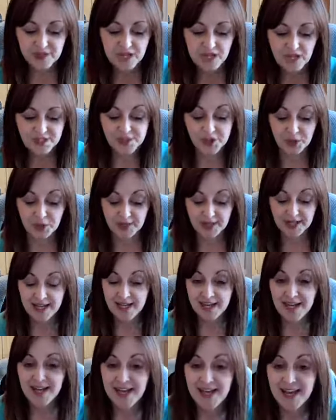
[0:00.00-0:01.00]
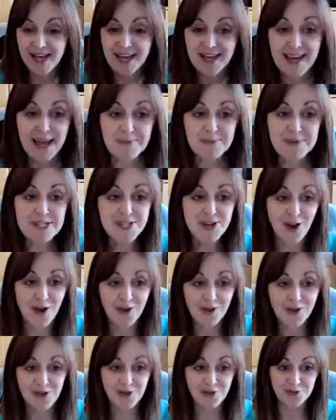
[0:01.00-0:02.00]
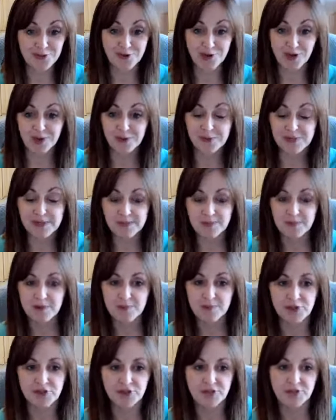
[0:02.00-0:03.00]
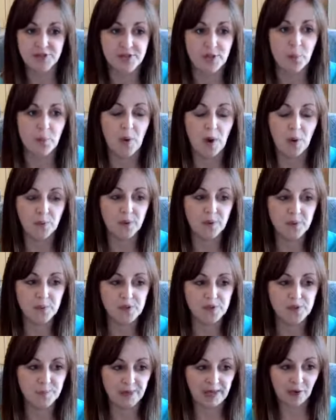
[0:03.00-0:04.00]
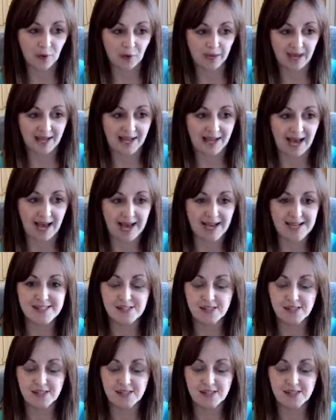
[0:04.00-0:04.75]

So let me talk you through some of the modules and what we would be looking at.